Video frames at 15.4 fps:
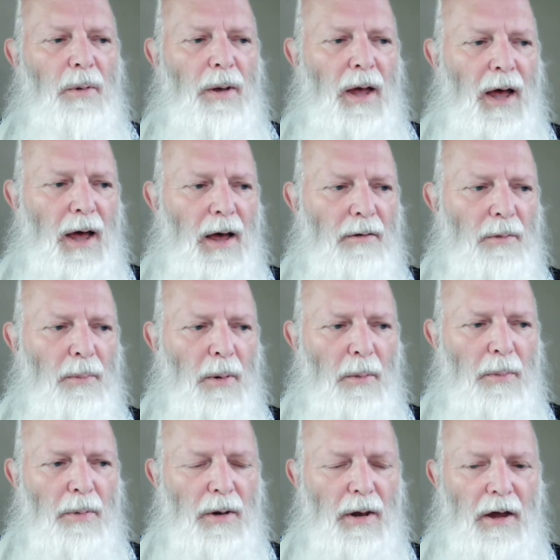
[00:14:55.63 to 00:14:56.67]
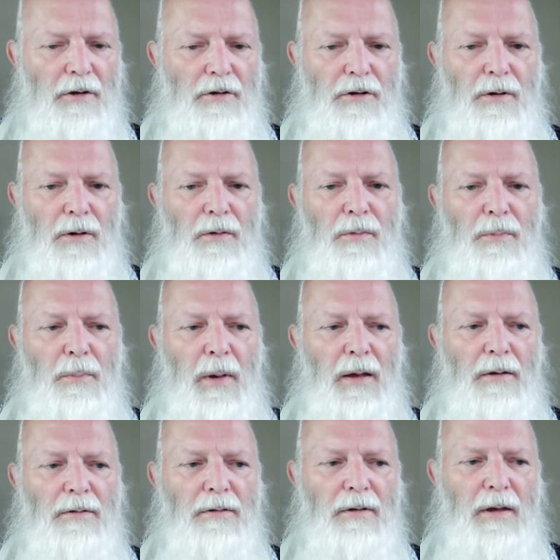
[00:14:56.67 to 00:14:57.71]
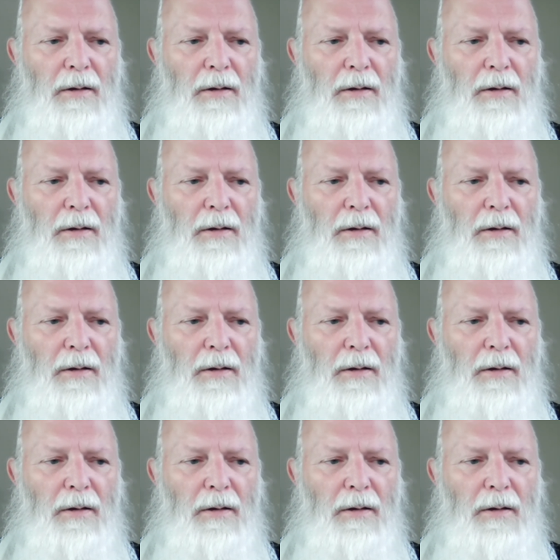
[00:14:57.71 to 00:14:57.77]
have a population of males